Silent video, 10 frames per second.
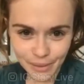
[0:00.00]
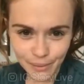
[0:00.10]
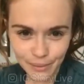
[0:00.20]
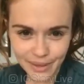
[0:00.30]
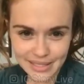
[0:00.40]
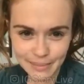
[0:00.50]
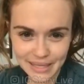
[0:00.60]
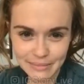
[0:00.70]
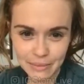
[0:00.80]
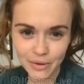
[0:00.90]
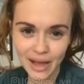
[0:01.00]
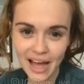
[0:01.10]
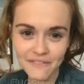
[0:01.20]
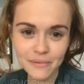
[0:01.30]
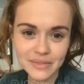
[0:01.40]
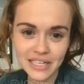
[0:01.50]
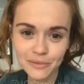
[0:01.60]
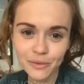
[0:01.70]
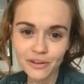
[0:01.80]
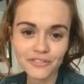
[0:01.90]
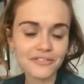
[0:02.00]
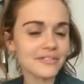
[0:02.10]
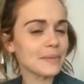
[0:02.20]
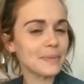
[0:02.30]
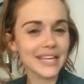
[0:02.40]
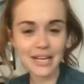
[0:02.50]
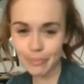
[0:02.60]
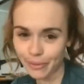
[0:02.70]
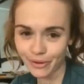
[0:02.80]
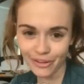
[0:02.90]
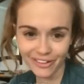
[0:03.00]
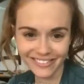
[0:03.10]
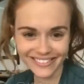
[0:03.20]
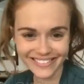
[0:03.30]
What is the best memory you have from Teen Wolf? The people.